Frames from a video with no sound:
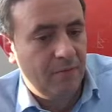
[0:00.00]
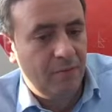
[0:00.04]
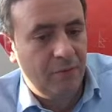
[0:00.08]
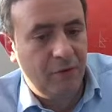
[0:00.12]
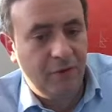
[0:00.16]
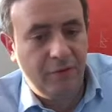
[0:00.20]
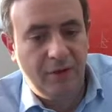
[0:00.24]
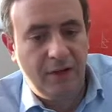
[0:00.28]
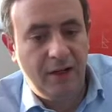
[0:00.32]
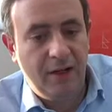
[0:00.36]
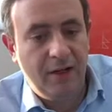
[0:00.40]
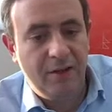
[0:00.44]

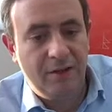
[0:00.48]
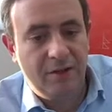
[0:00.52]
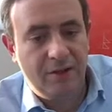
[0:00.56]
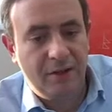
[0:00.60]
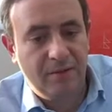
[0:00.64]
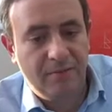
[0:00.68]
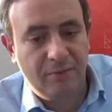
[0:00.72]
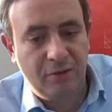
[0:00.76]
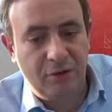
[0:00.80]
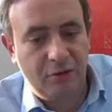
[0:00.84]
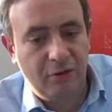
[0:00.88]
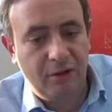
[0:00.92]
provide
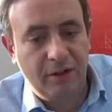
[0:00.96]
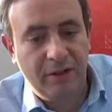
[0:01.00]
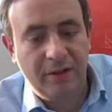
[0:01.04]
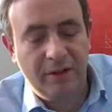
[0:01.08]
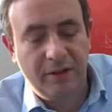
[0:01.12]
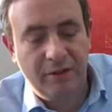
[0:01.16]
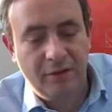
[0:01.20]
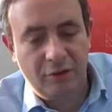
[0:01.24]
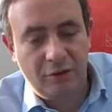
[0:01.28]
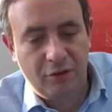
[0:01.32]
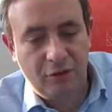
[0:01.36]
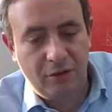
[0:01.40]
some
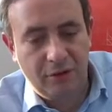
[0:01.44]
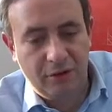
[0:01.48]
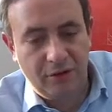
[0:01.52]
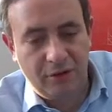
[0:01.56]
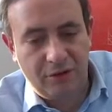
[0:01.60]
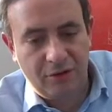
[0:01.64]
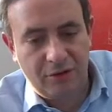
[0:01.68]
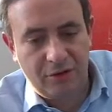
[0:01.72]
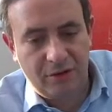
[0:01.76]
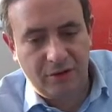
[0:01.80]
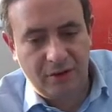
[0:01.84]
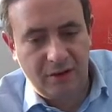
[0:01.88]
credit
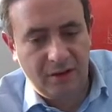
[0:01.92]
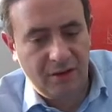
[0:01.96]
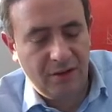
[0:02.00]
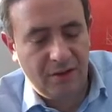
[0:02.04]
insurance,